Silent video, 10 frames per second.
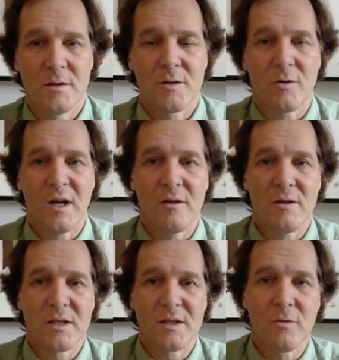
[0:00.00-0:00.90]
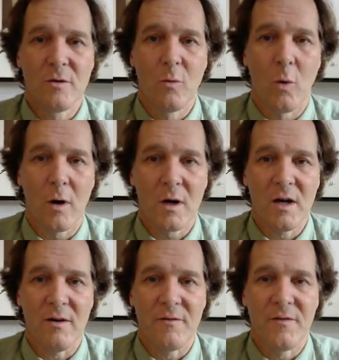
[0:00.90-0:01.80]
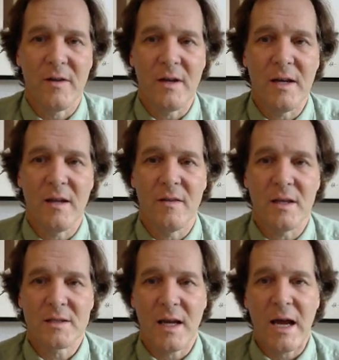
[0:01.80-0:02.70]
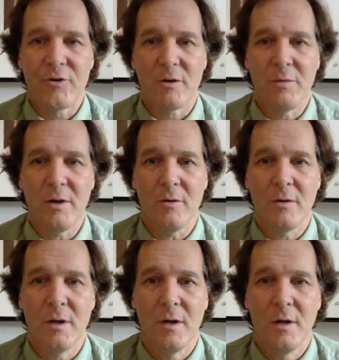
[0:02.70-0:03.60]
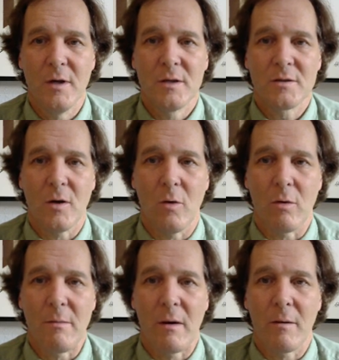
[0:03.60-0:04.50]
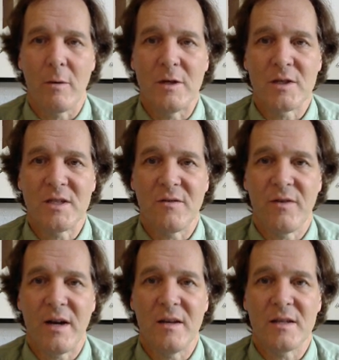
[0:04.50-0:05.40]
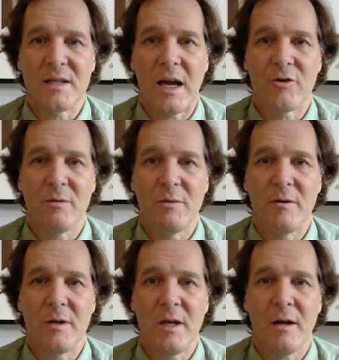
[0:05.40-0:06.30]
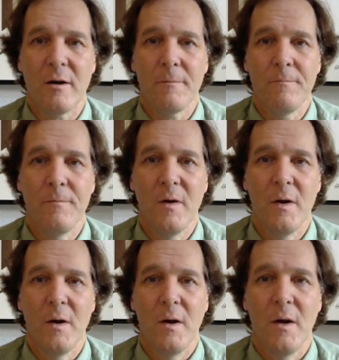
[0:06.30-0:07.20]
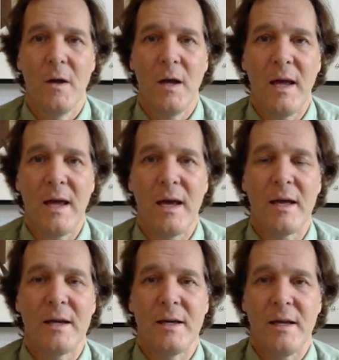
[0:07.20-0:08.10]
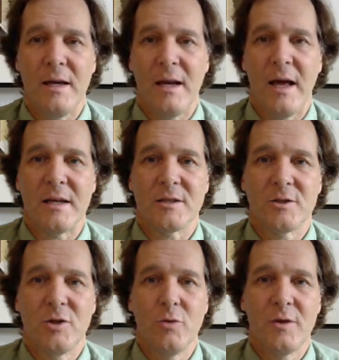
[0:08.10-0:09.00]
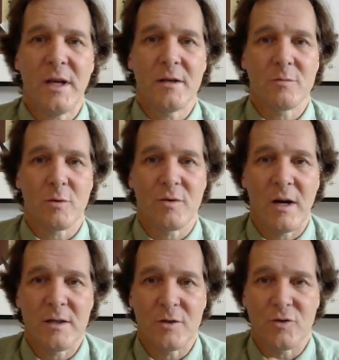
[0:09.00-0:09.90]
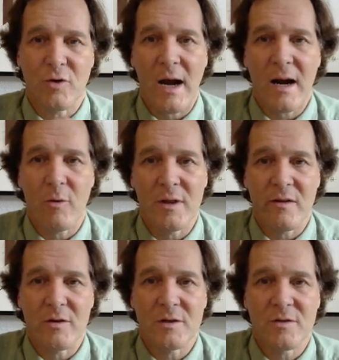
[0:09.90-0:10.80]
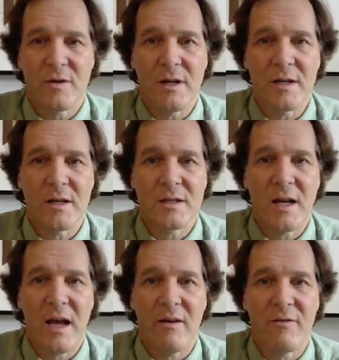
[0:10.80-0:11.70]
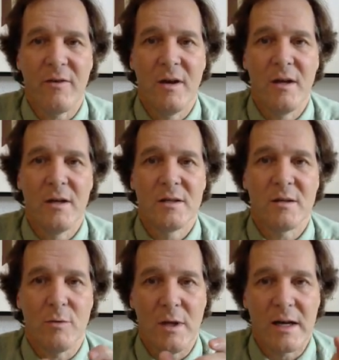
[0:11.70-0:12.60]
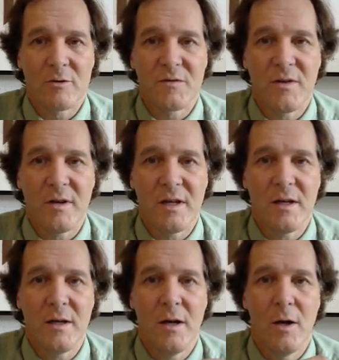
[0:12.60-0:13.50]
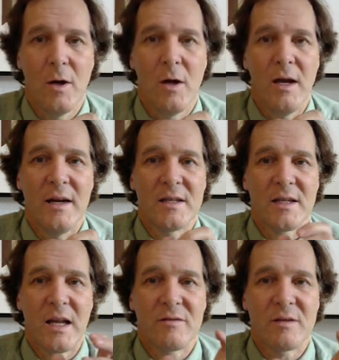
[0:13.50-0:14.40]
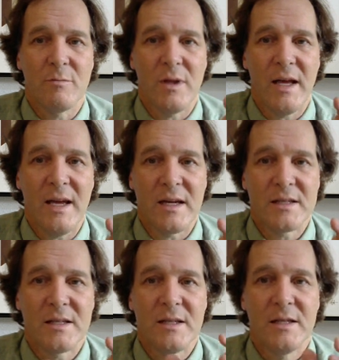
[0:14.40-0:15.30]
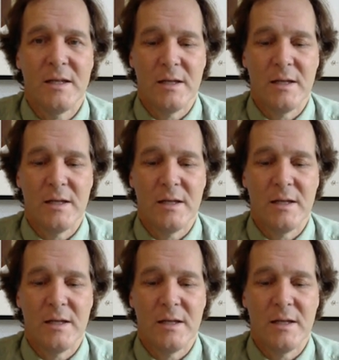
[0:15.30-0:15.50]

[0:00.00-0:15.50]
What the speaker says: So now let's do the work of filling in this attribute. So remember, we just defined this attribute here, and it has two things we're trying to track with every string. Does it have some letters filled in, and does it have some blanks?